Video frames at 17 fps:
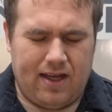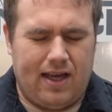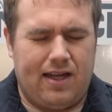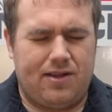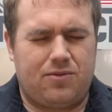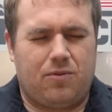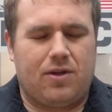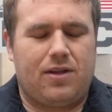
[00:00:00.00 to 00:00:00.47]

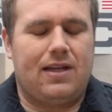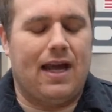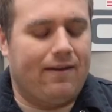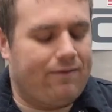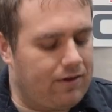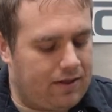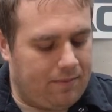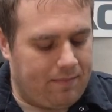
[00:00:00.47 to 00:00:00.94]
it's worth the
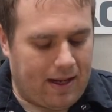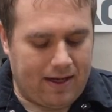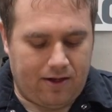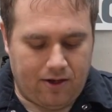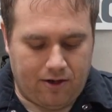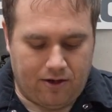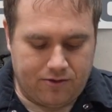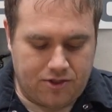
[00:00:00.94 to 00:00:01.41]
effort to
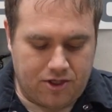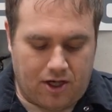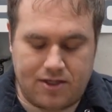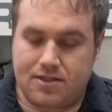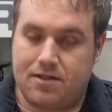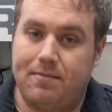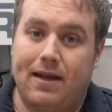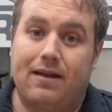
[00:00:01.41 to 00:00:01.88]
make your own
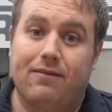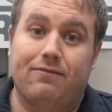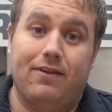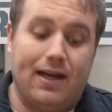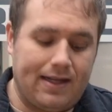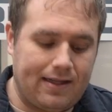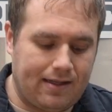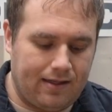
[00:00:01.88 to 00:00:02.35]
jaws to make them
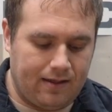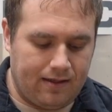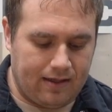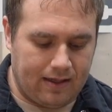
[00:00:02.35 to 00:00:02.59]
fit.